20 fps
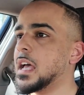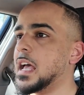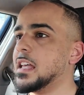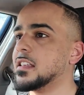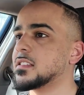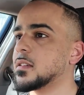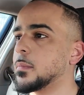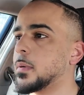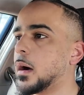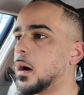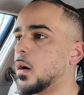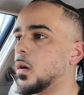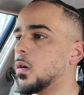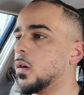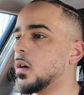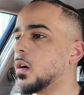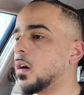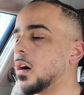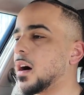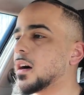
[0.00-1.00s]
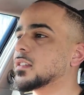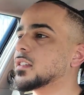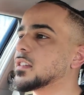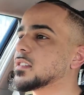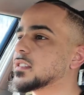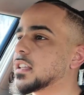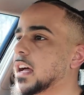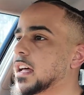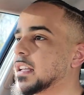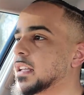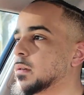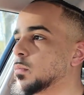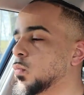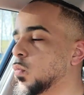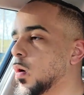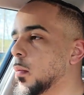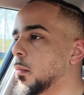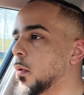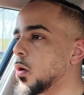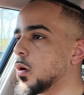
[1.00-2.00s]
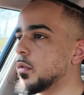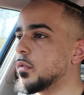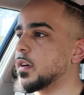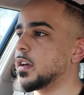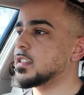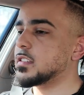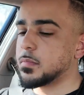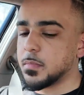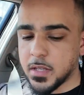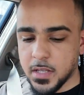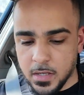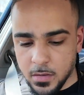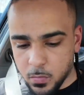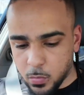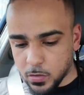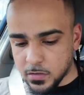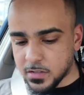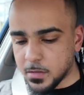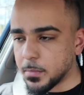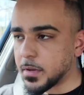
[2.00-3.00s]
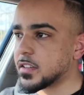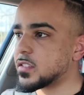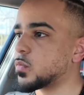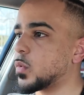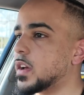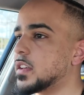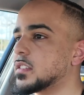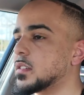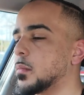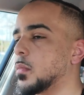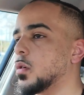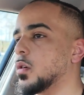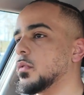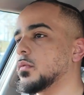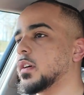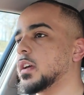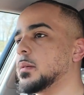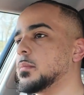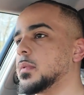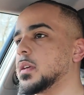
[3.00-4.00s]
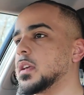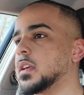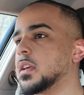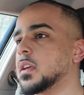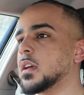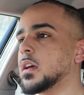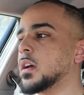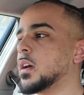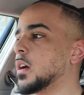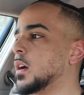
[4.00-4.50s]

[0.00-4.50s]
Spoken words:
It's about understanding what motivates me, what's the best way to motivate me,